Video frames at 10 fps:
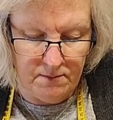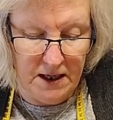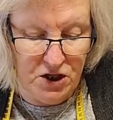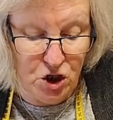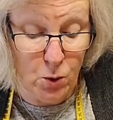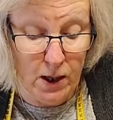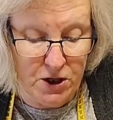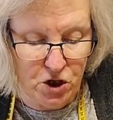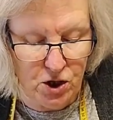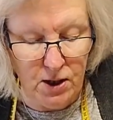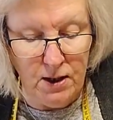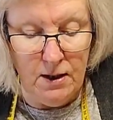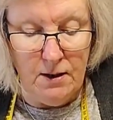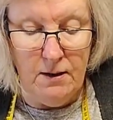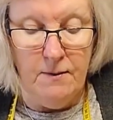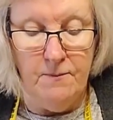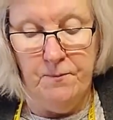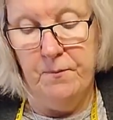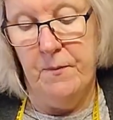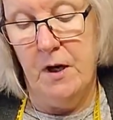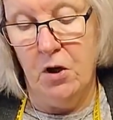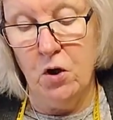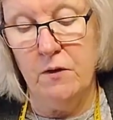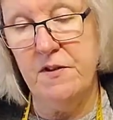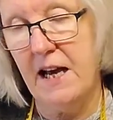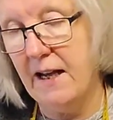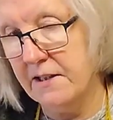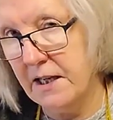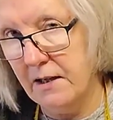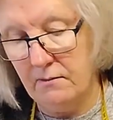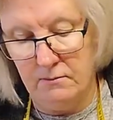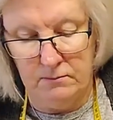edge to edge. I could have tacked it,